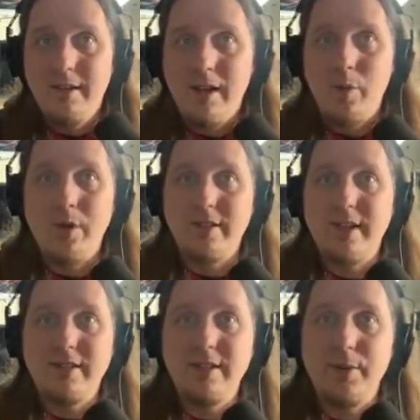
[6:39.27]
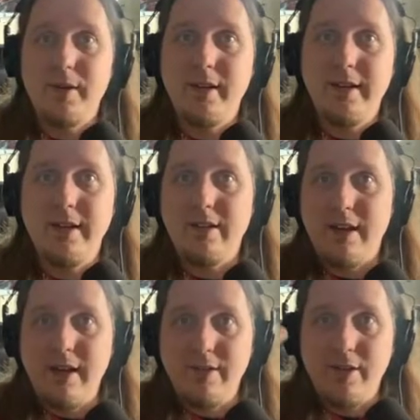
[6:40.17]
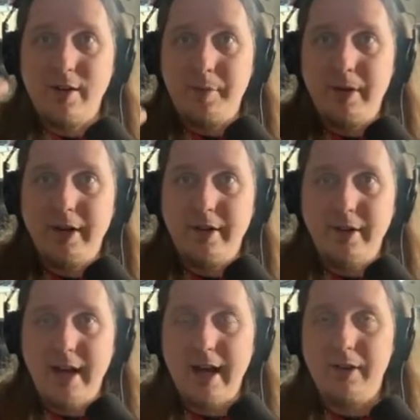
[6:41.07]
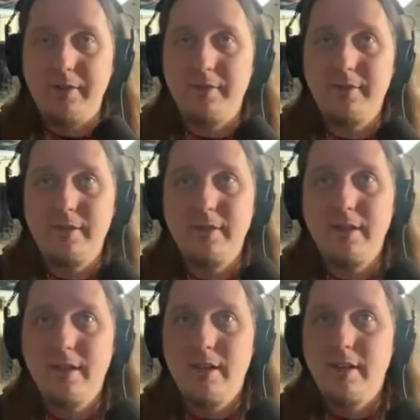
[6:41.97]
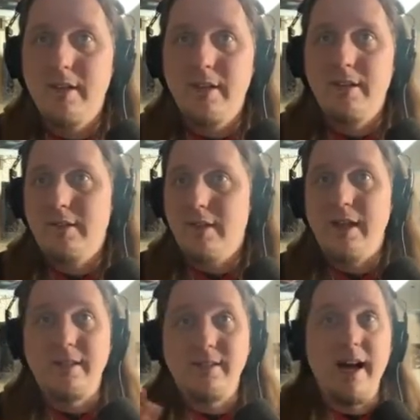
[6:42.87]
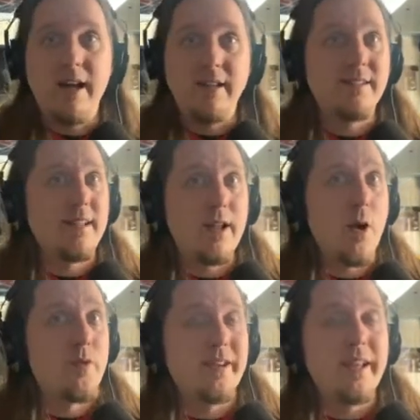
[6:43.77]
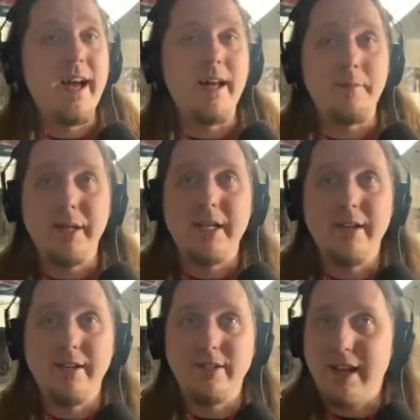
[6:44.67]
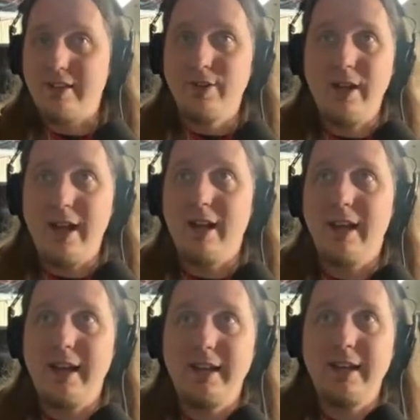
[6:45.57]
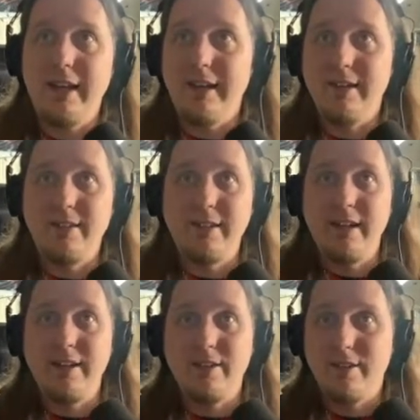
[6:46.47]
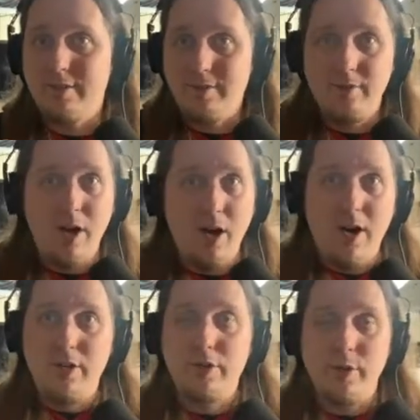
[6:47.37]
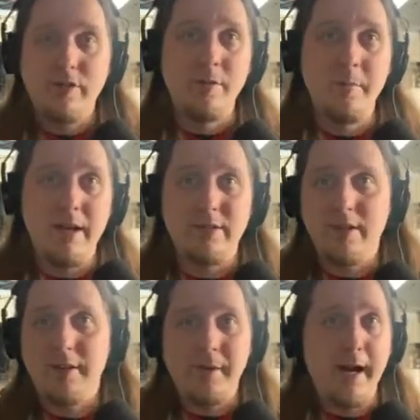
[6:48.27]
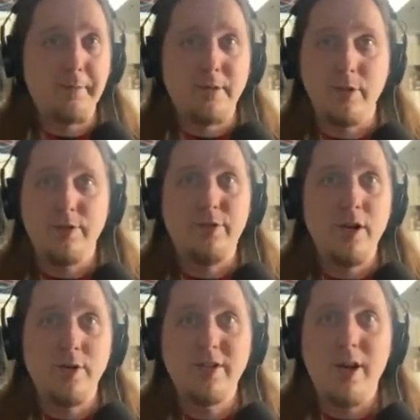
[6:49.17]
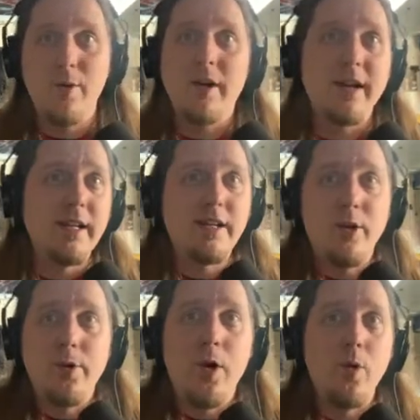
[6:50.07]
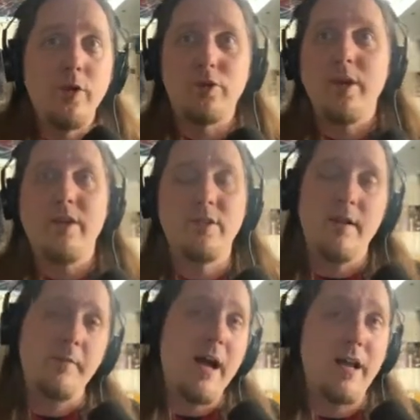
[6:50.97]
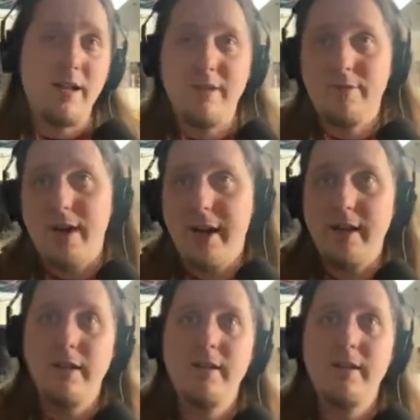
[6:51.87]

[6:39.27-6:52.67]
And once I see where it is, I start bringing her down. And it's not over yet because I still got to land it, and this thing is all sorts of messed up. Optical flow's not working. It don't know which way's up, down, left, right.